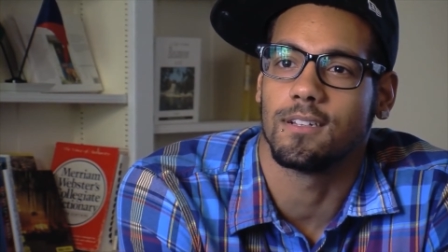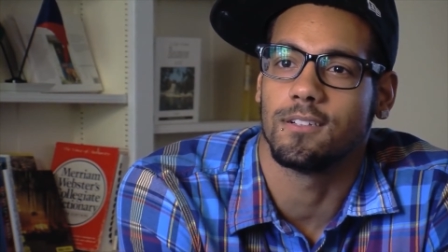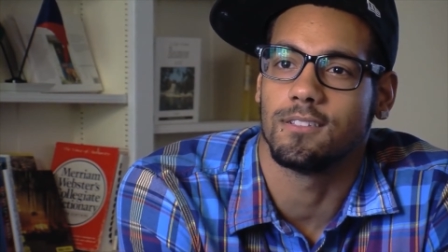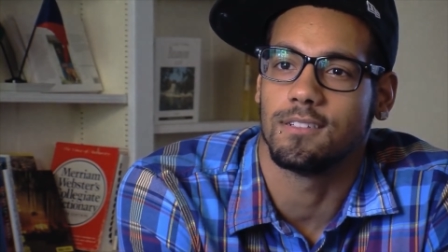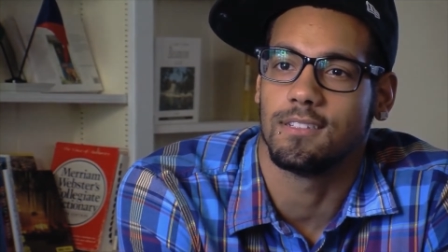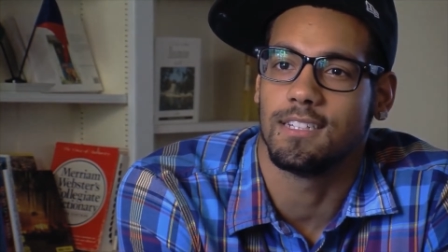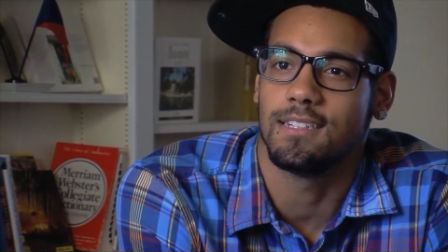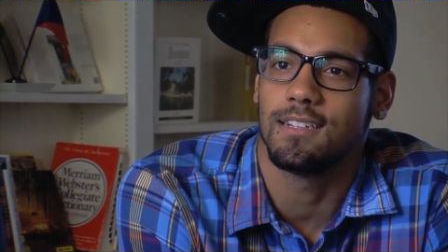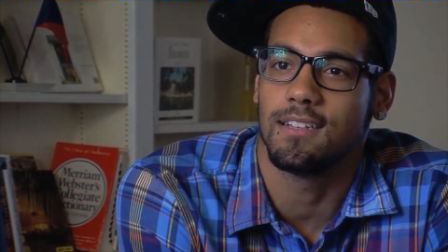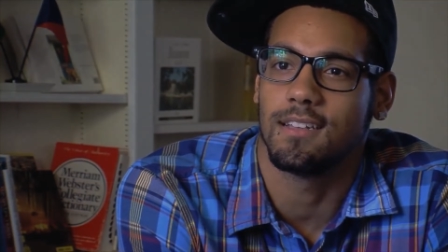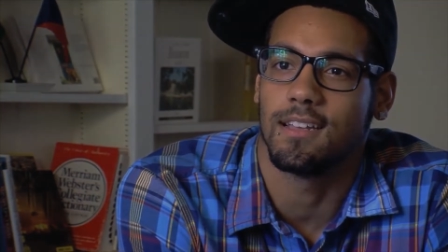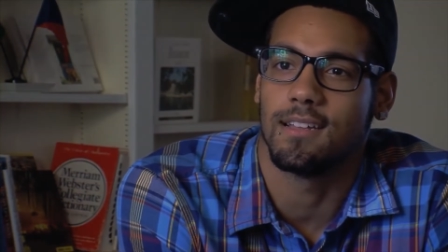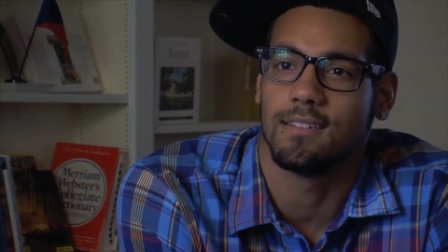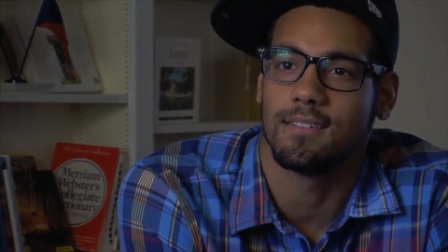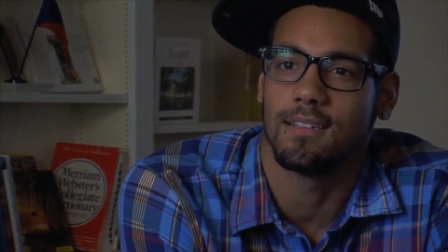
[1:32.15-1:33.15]
Argentina,
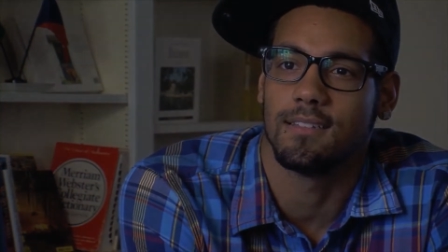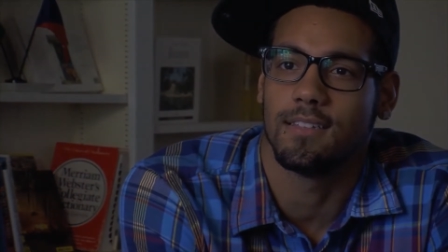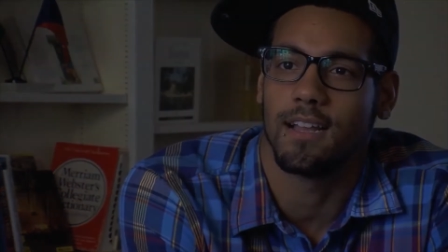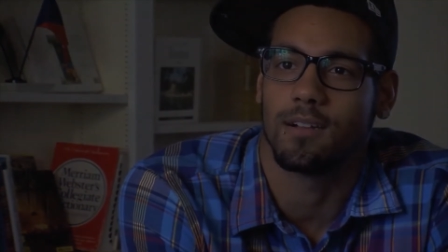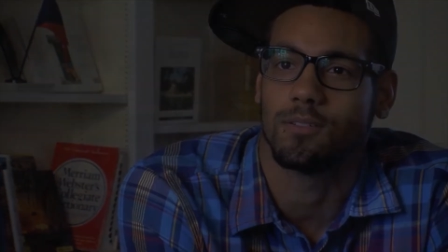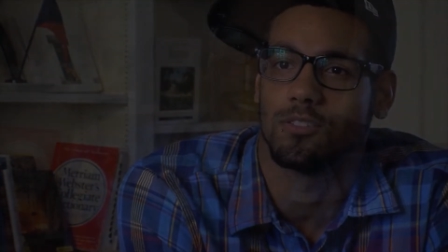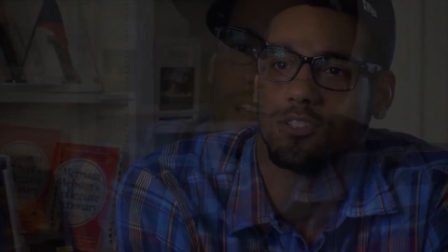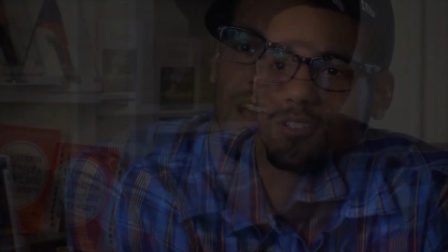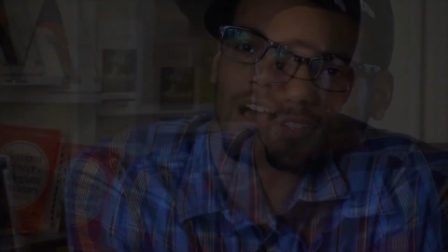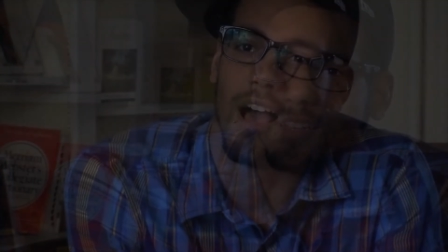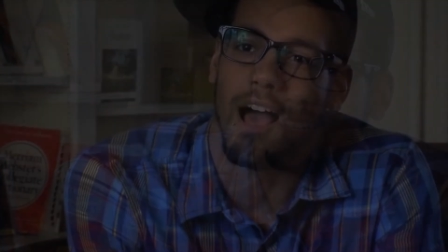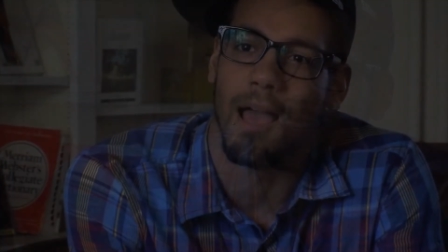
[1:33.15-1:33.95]
and Santiago, Chile.